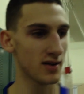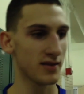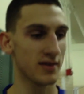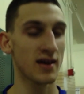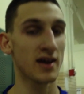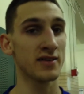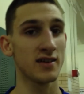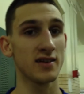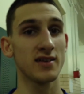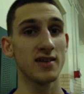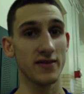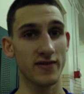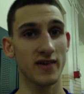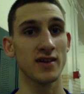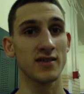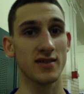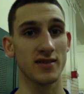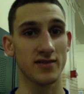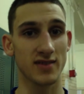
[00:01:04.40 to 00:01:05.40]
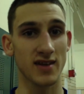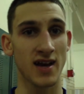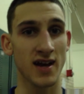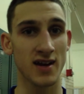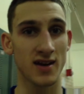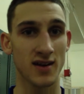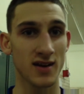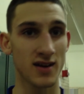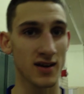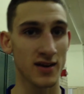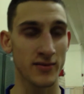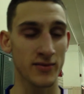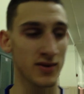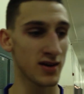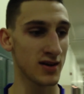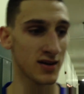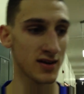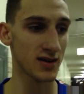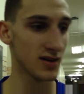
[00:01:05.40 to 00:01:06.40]
on the defensive side. I
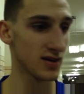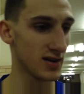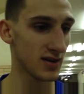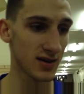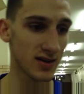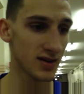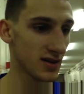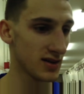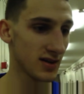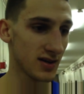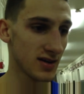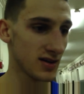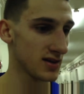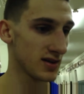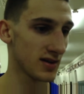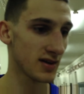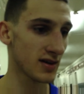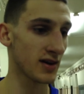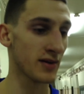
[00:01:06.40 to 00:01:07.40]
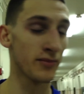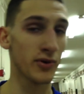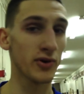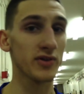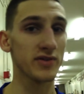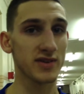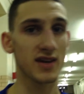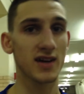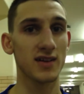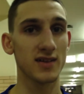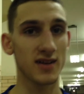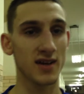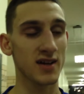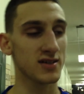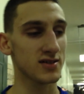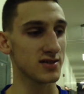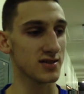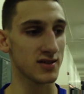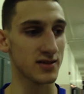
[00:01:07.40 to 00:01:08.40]
mean, on both sides,
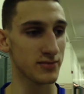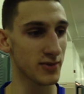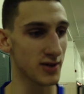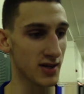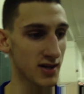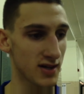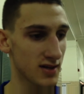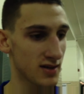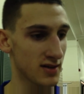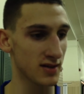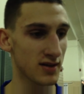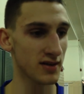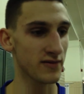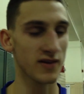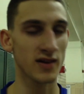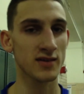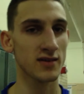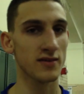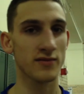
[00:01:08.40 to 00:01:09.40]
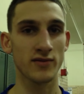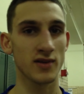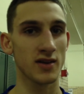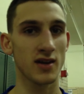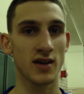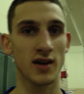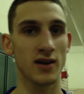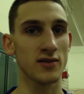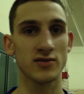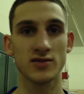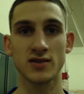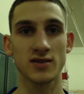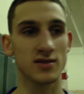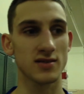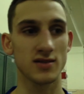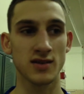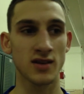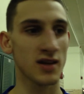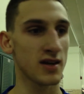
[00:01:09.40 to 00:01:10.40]
actually. But defensively, I was
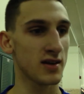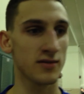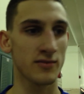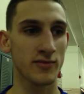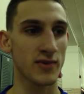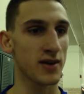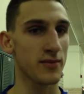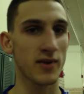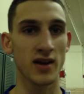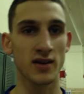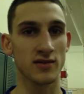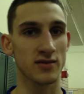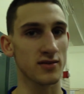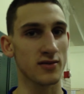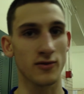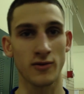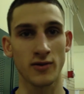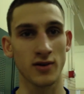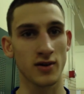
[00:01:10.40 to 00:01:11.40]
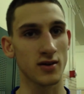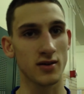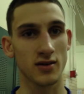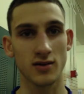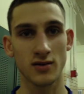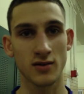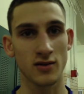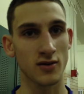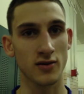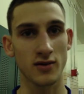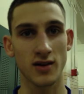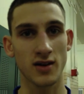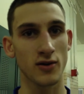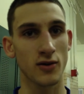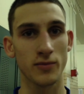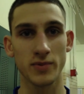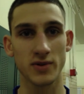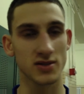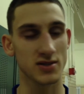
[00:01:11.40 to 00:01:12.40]
just letting my man score, you know, get
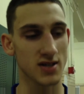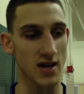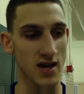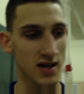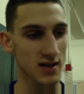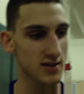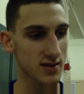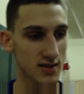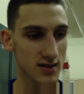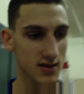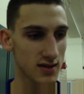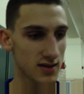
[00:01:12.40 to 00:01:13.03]
open shots.